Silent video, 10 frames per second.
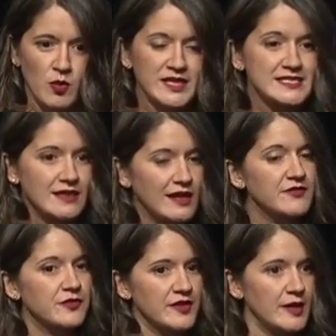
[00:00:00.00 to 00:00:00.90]
it's like
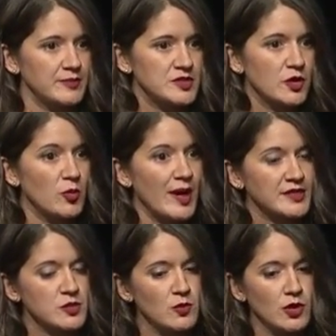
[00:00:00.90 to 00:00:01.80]
for them to go back
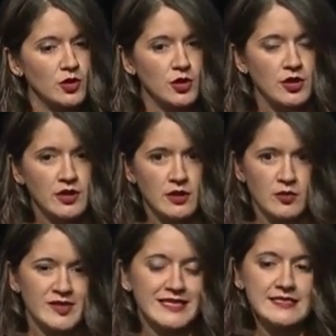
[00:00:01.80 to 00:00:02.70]
to work
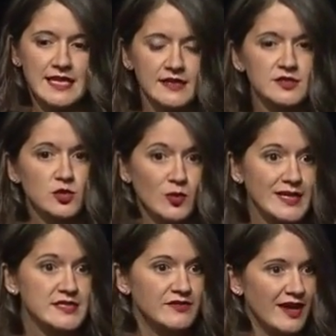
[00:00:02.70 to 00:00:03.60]
within days or
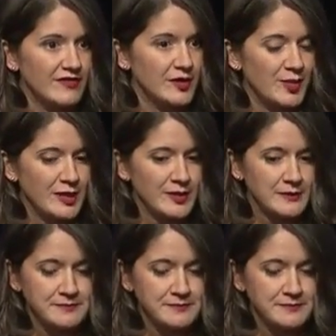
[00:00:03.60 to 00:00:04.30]
weeks of having a baby.